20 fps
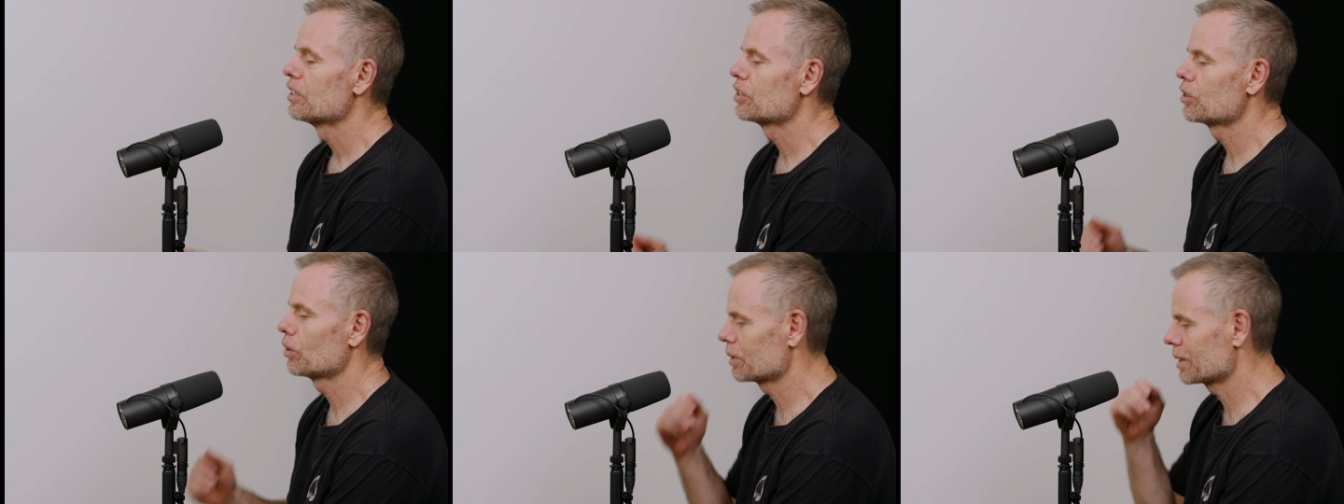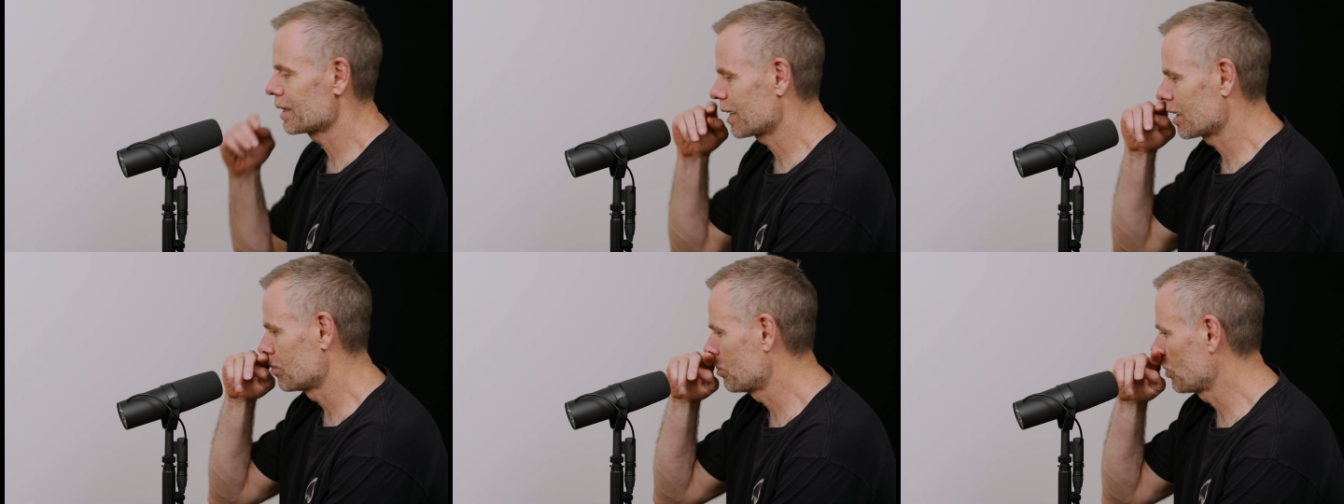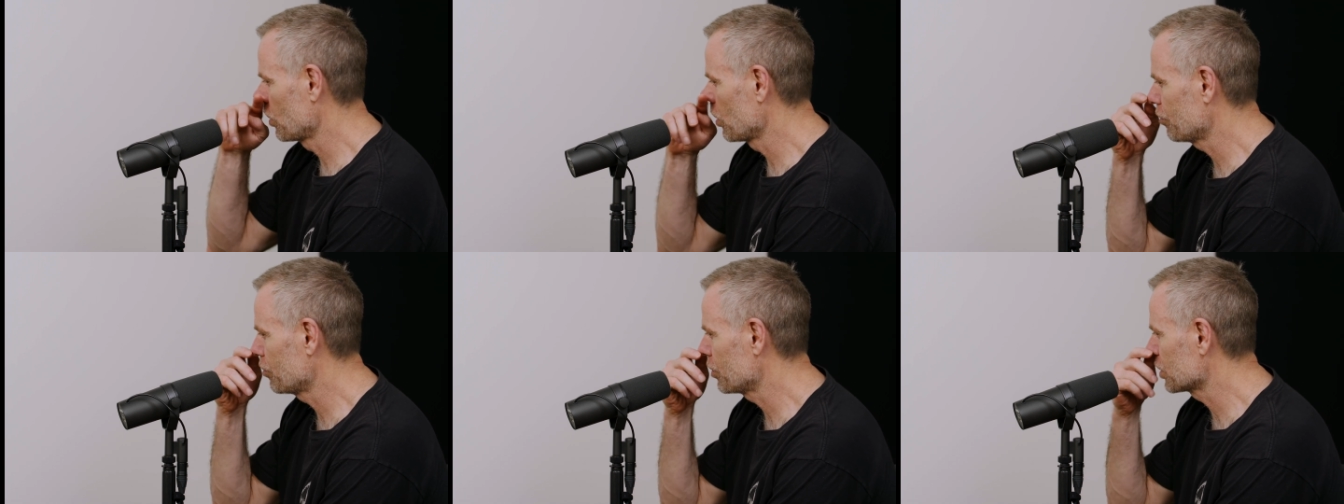So it was like a
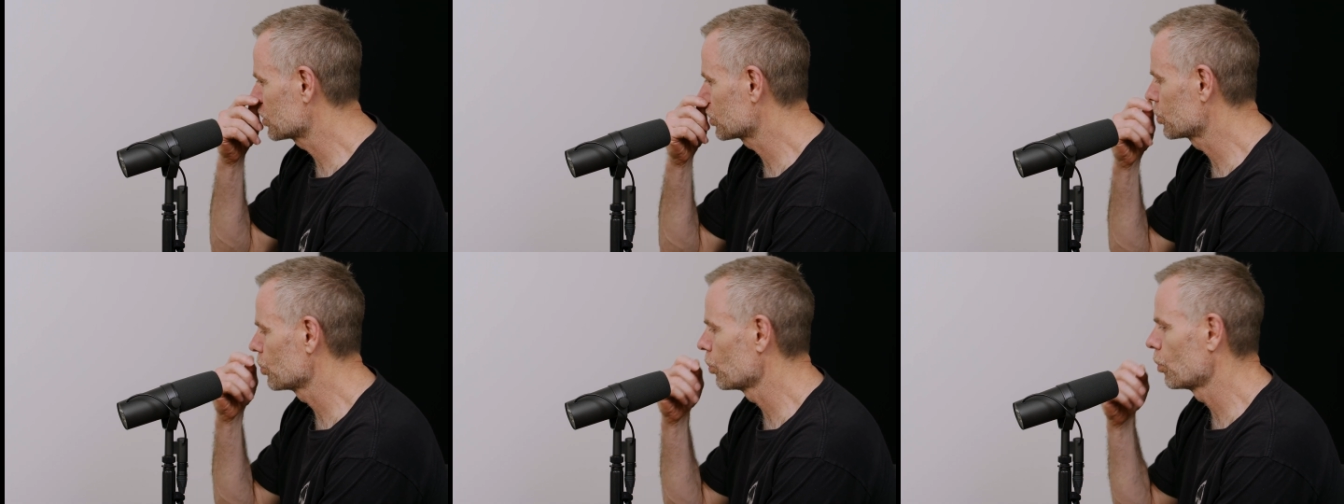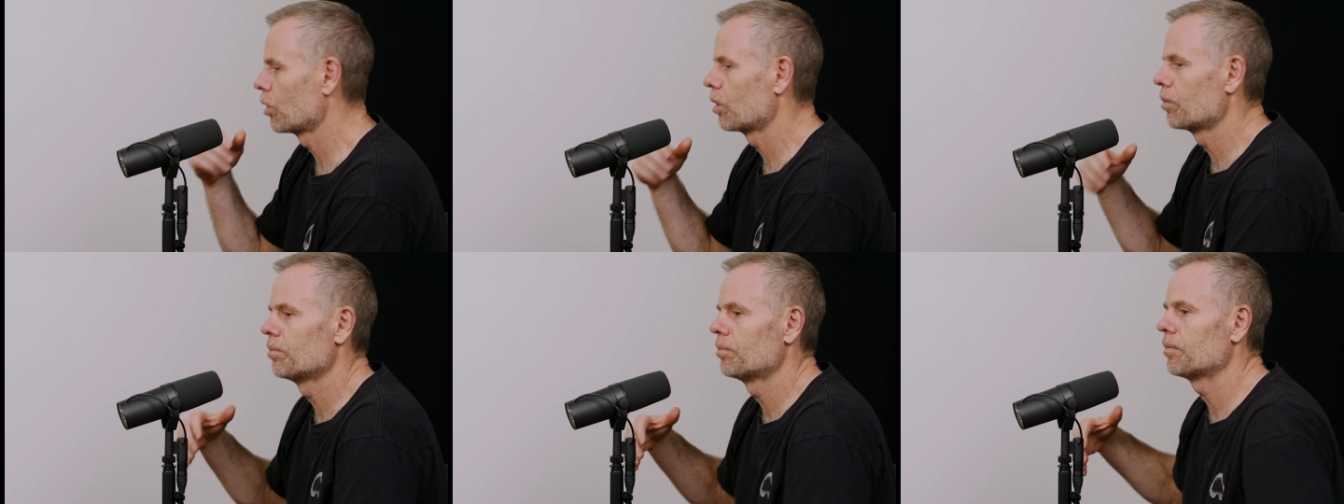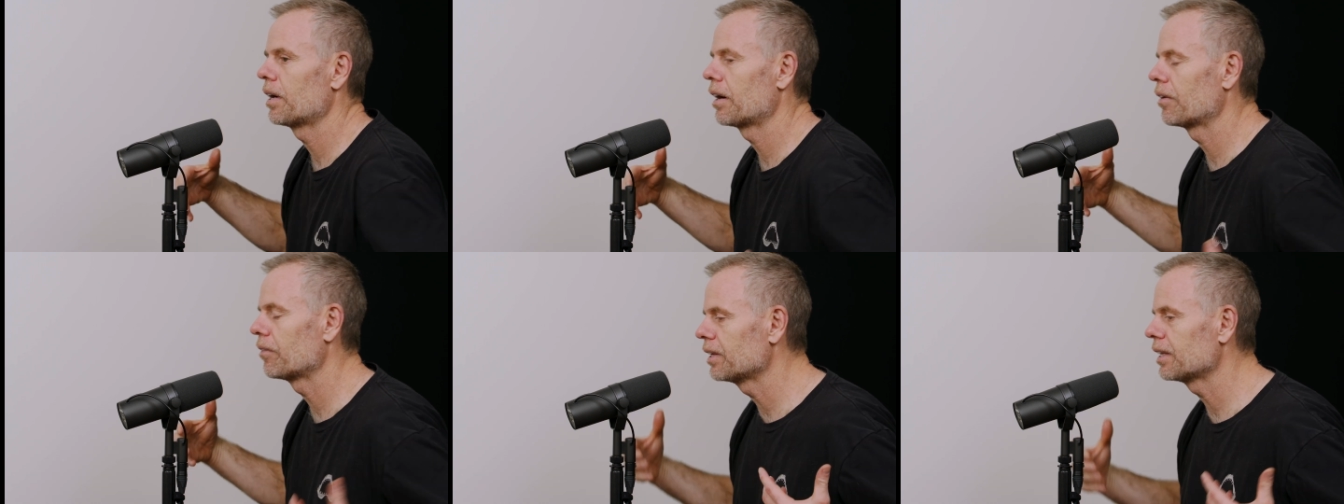perfect
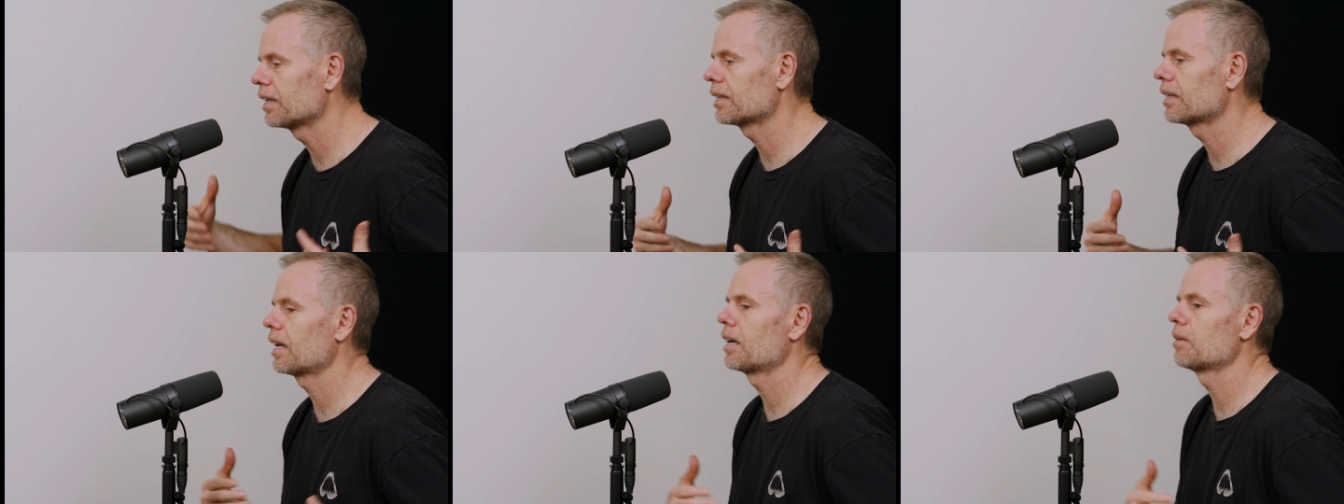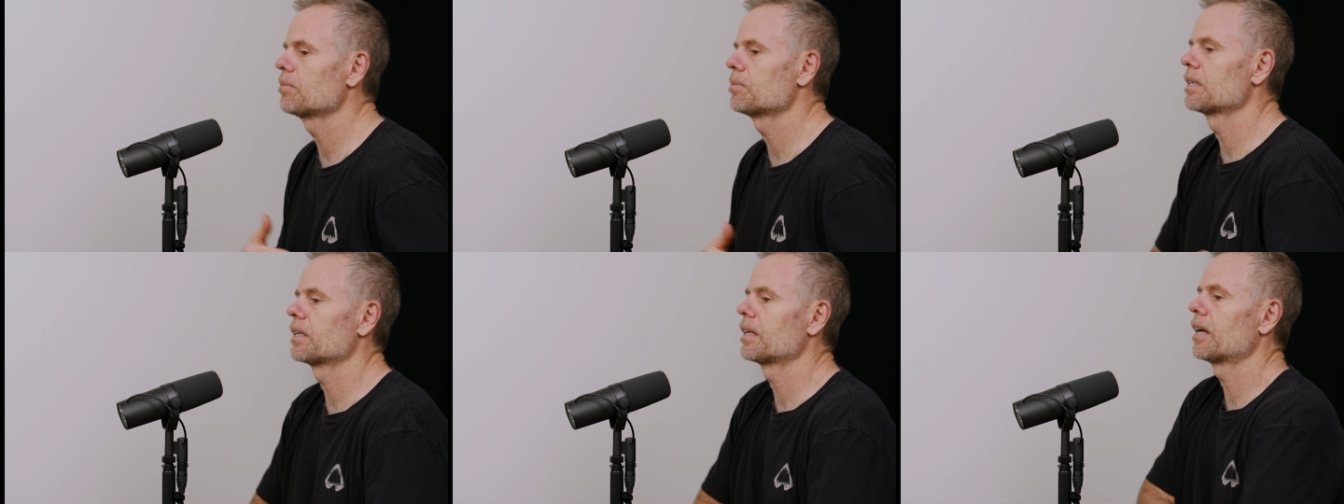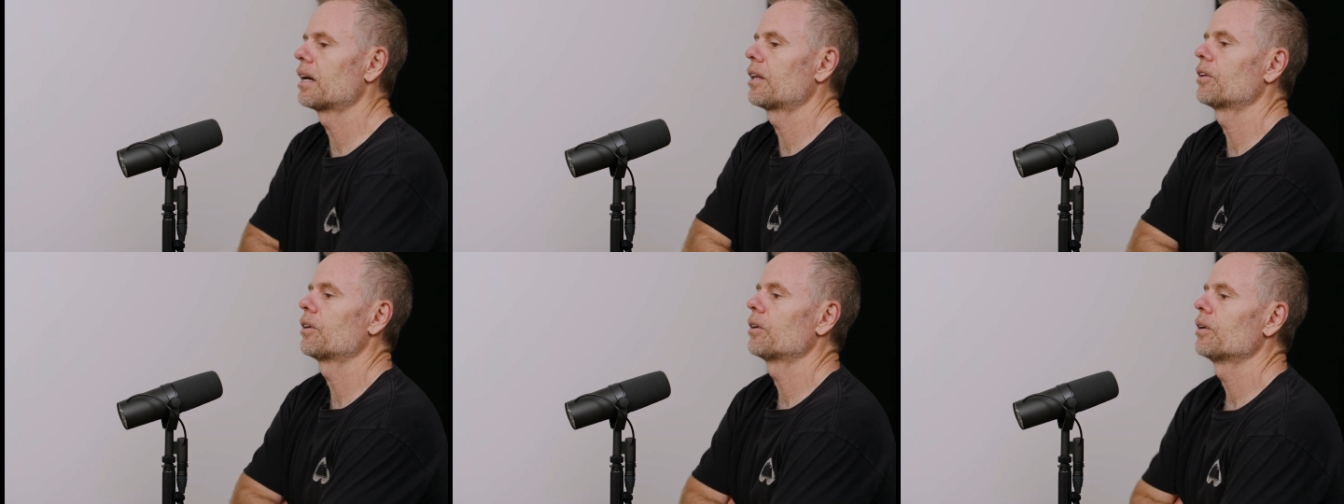storm. Everything came
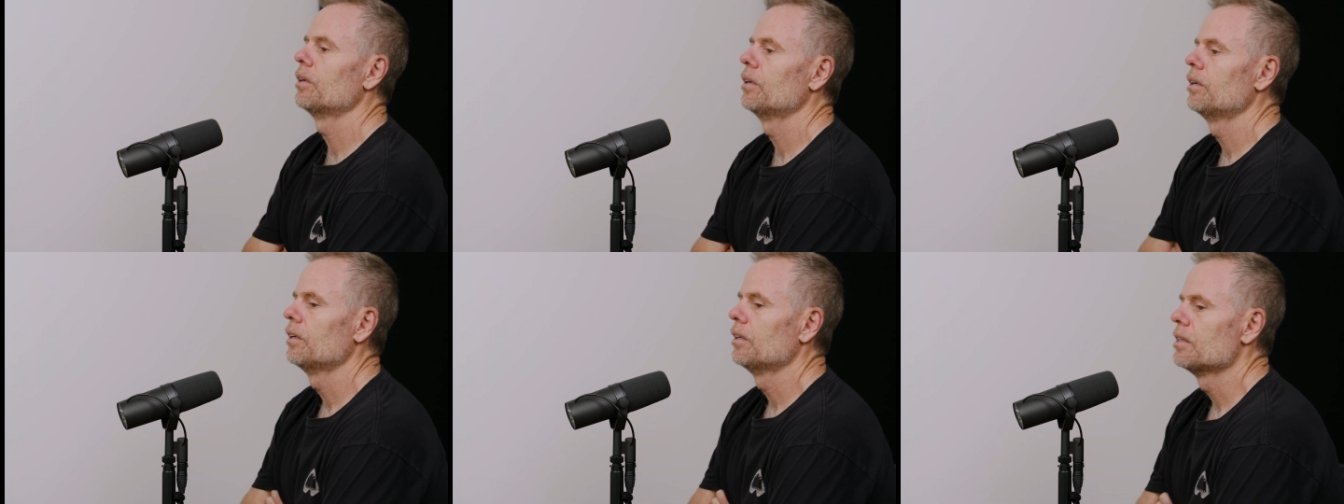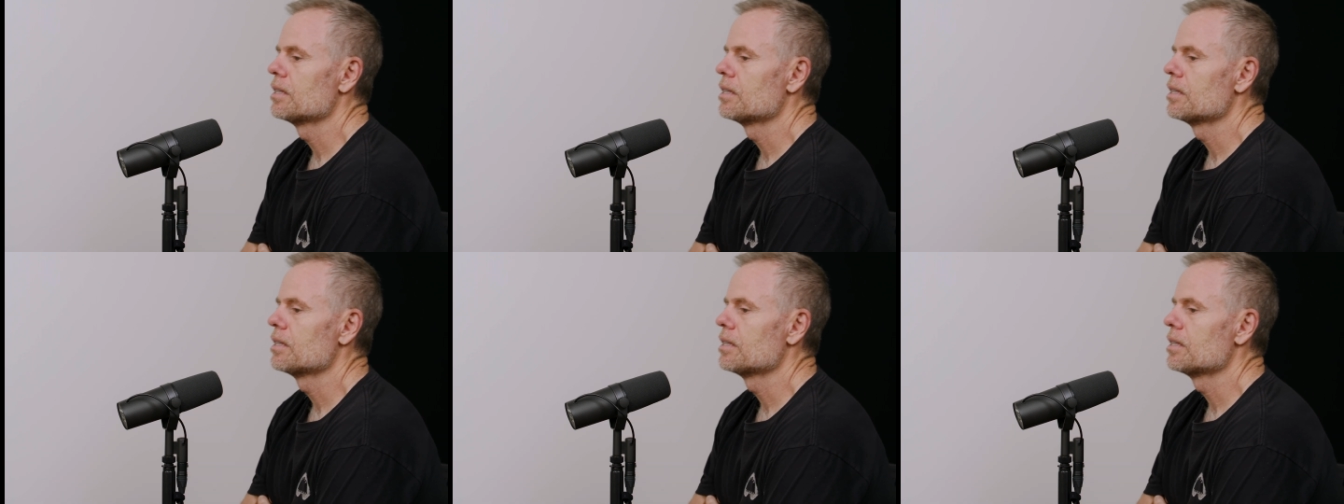together.